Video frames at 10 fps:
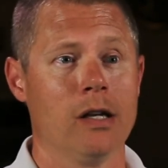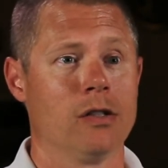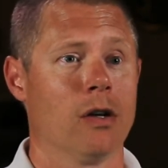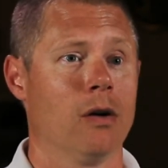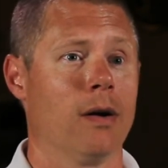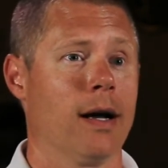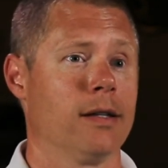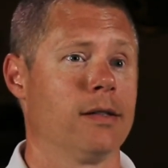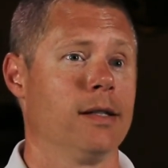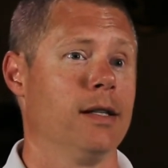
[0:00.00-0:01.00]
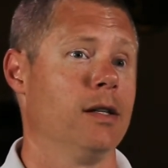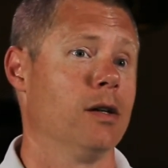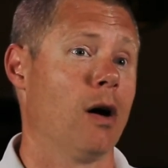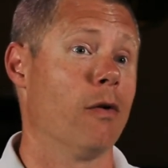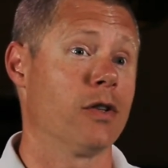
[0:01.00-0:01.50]
so I see,
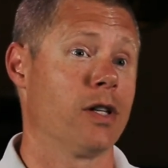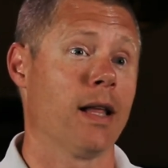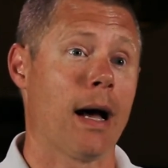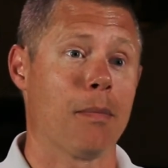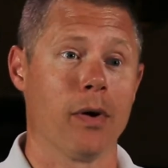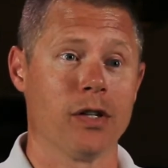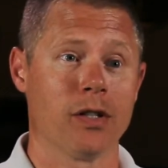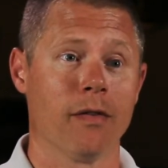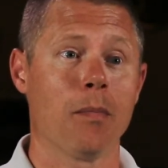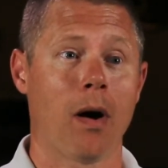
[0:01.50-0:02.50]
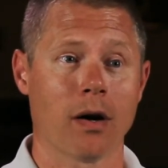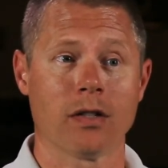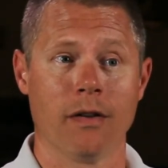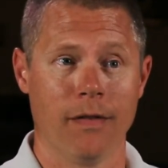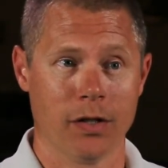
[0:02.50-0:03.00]
oversee the operation of the Parks
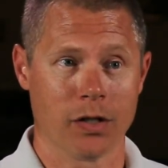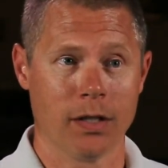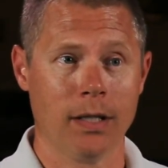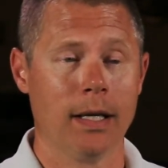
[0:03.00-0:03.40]
Division.